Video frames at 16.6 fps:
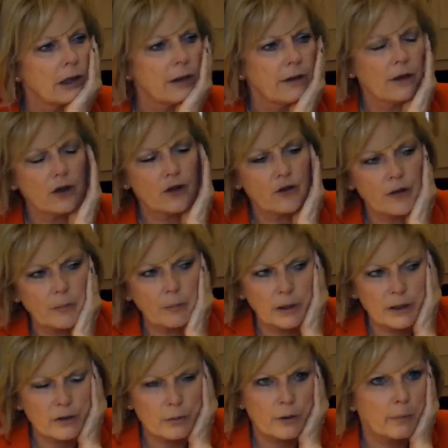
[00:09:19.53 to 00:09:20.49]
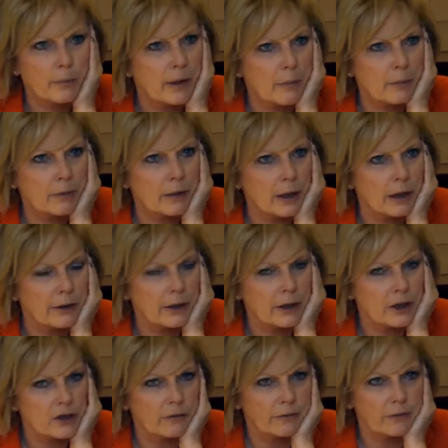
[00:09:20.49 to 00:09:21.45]
I think the trouble is with people like
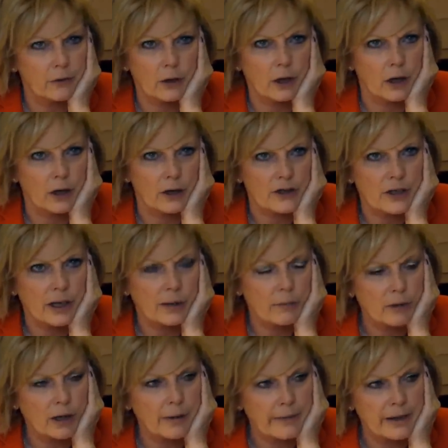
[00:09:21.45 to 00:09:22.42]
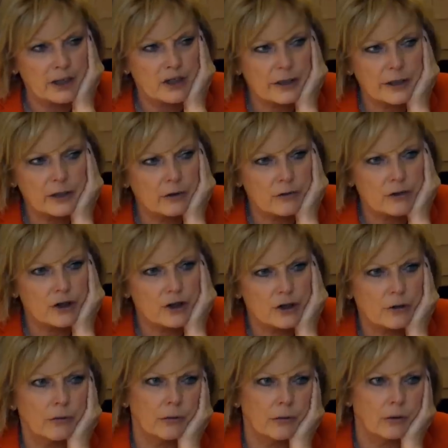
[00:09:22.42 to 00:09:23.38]
Nigel Farage, I'm actually not
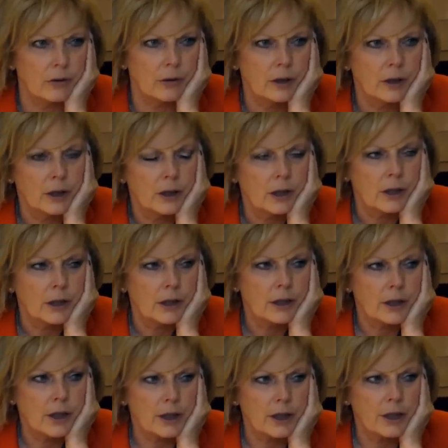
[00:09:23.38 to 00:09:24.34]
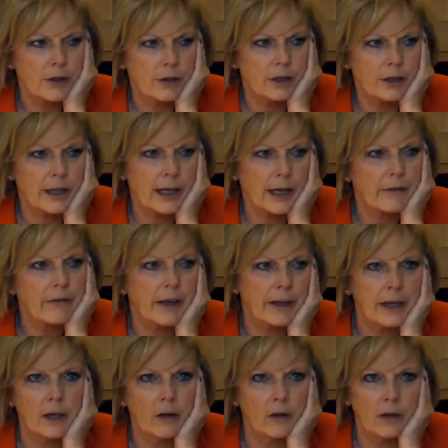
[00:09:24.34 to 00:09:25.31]
sure that you can have
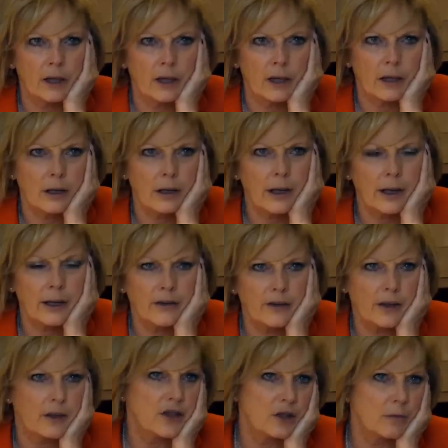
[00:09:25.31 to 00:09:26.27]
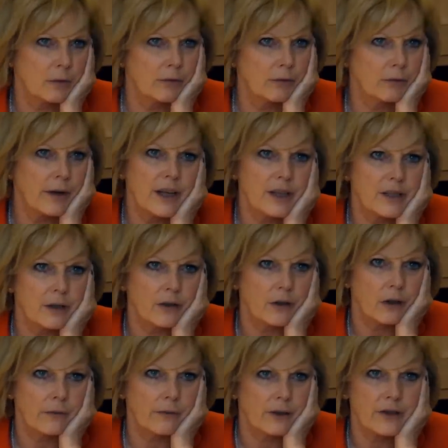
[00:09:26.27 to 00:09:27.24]
any longer a sensible,
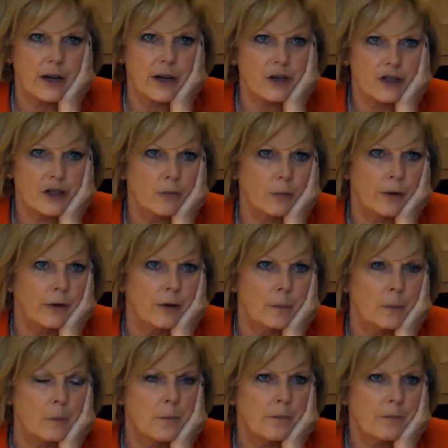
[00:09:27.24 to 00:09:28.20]
reasoned conversation with them.